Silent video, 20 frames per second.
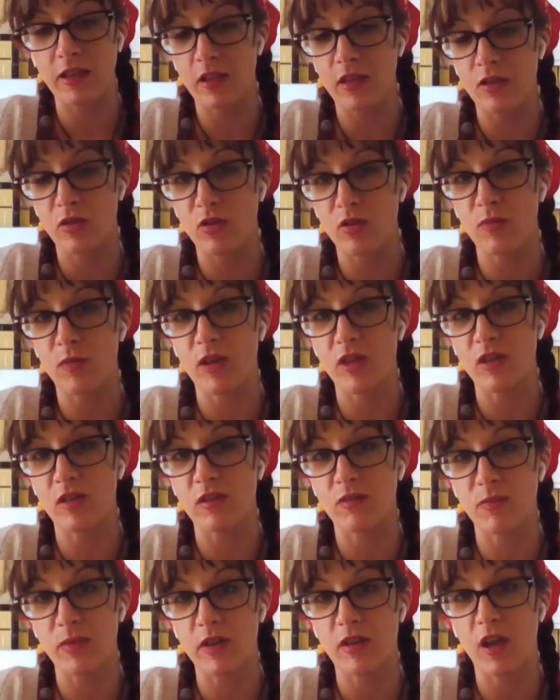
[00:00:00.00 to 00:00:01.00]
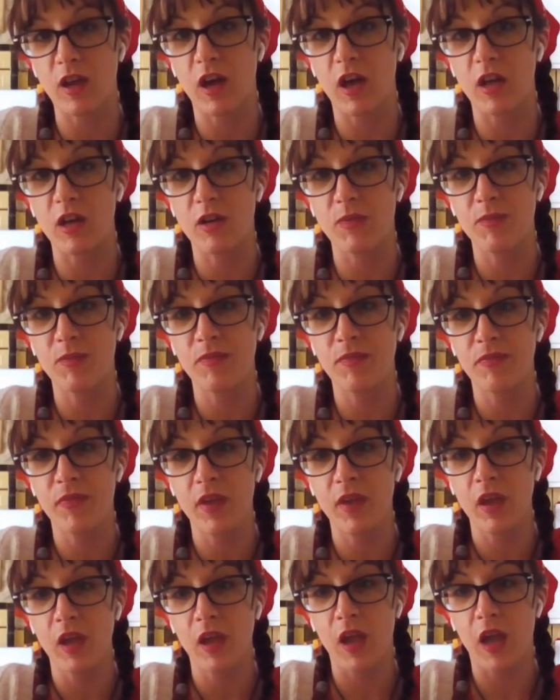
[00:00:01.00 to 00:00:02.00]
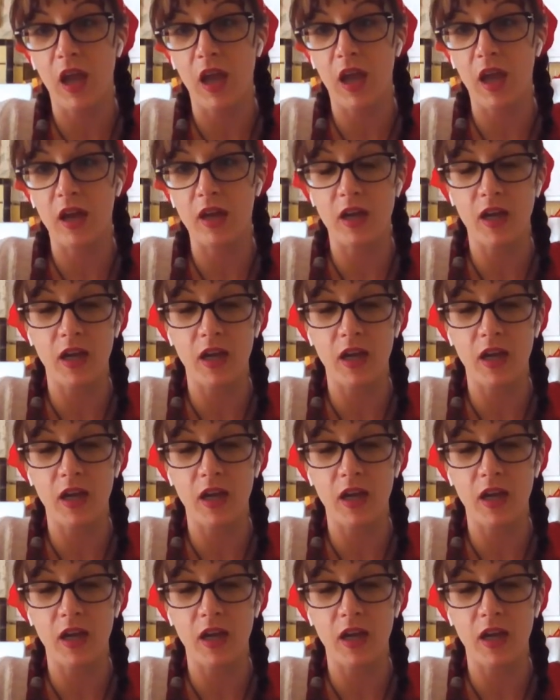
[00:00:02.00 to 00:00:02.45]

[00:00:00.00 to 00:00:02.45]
think too much has been done. And